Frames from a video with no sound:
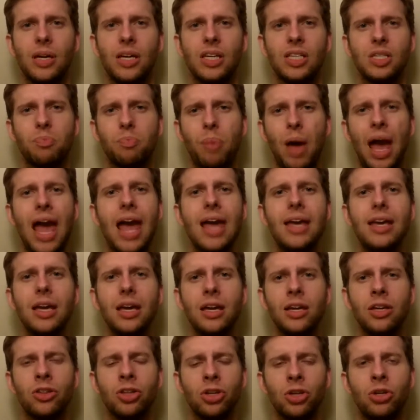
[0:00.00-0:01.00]
is
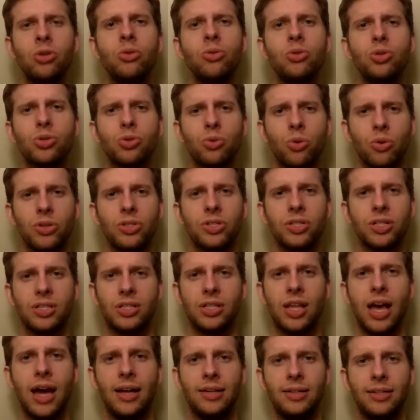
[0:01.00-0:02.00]
paying the news
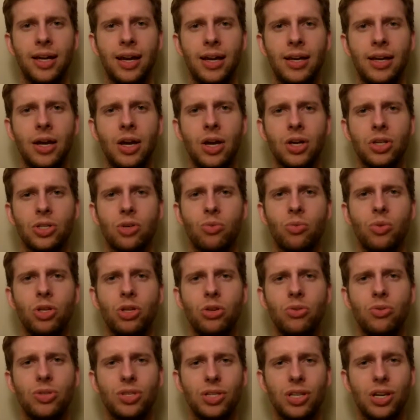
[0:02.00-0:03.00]
sources that day. So
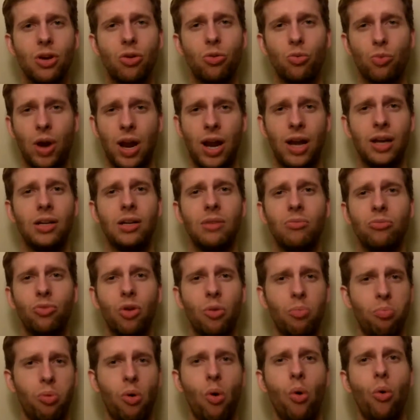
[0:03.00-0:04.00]
when you see a random
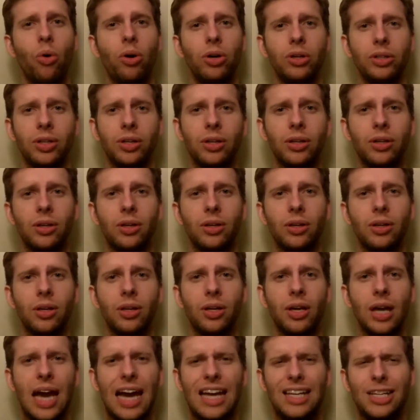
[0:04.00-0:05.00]
report
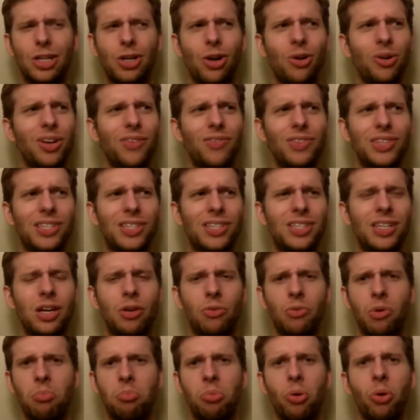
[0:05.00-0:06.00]
and you don't even see
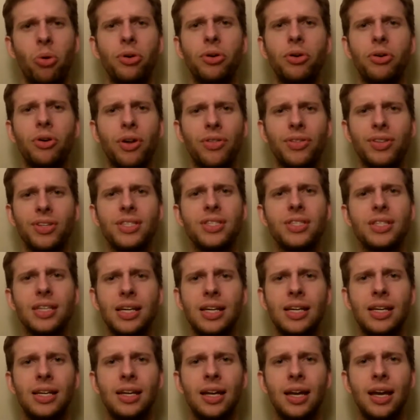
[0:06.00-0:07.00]
a reporter on the
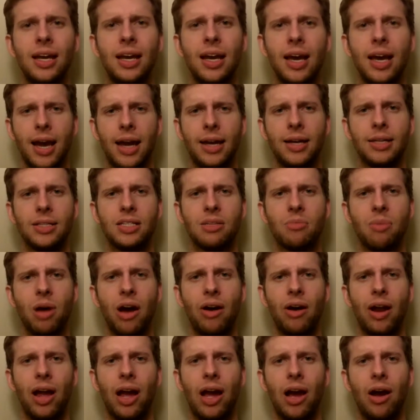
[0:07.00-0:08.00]
scene, and it's
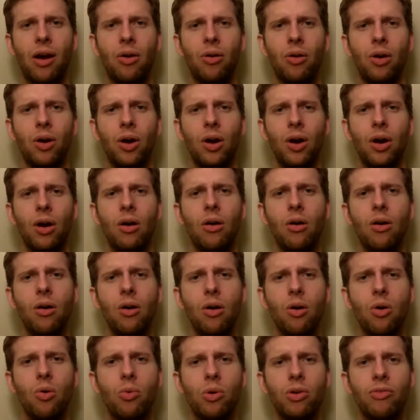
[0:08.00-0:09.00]
about how,
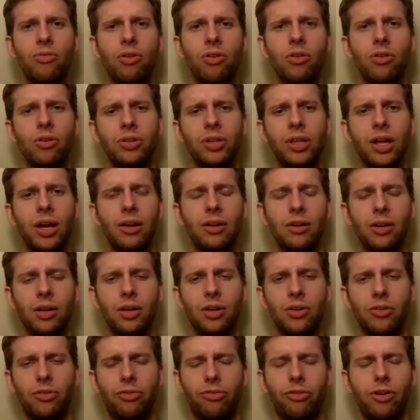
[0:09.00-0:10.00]
oh, we've heard that
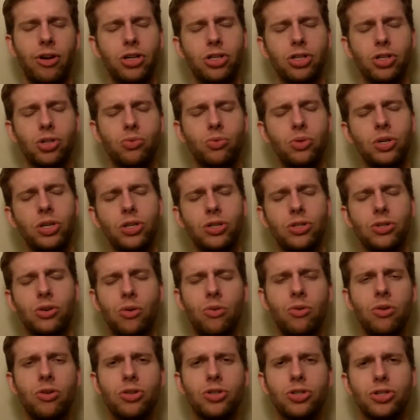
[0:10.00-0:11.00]
fresh squeezed
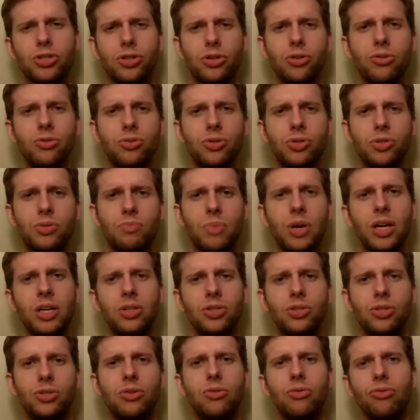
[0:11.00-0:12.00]
orange juice
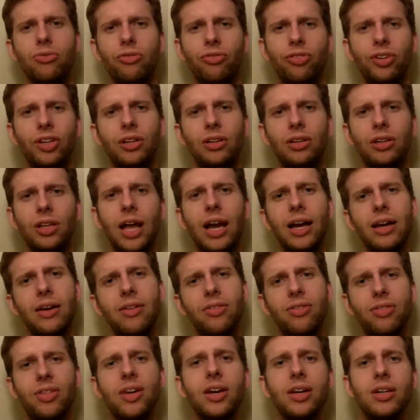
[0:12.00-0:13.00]
makes you feel
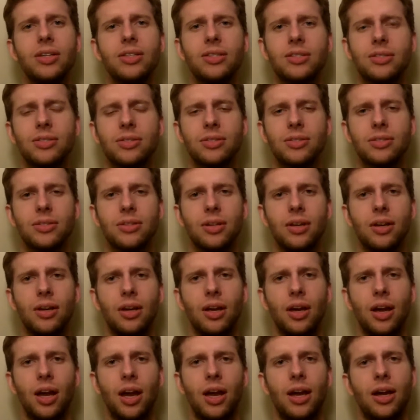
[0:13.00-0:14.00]
like this,
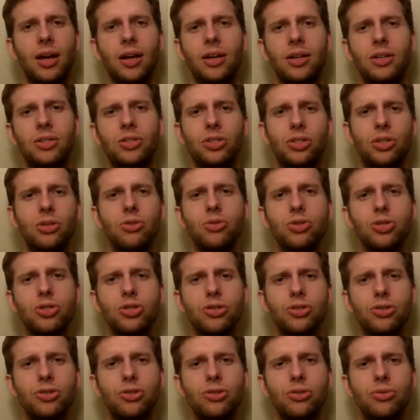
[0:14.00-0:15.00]
and you
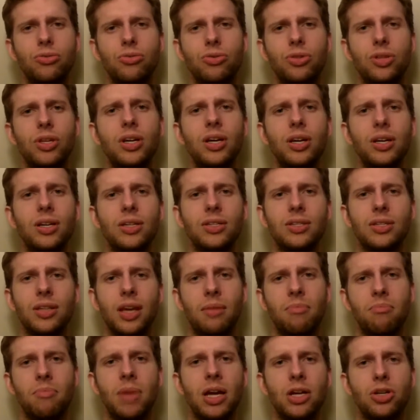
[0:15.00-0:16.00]
should do this
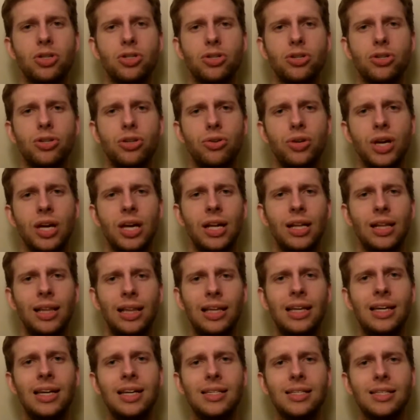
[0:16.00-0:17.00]
and make sure you get at
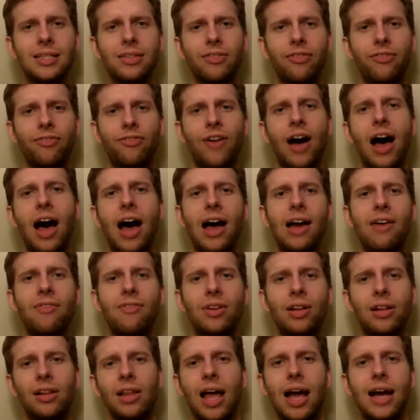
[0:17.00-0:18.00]
least
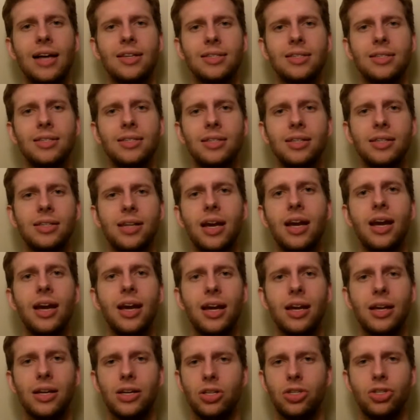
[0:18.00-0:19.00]
5 glasses a
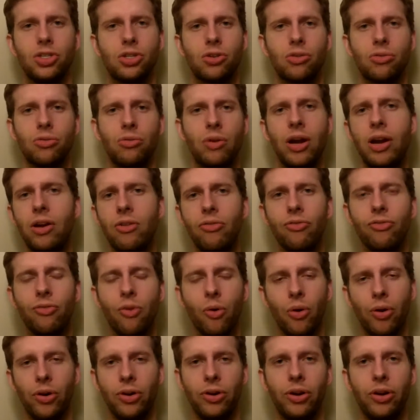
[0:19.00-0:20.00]
day. It's great
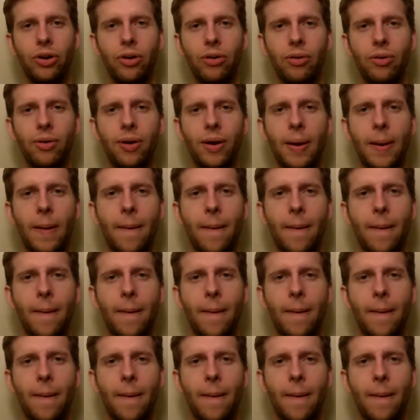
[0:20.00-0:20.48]
for you.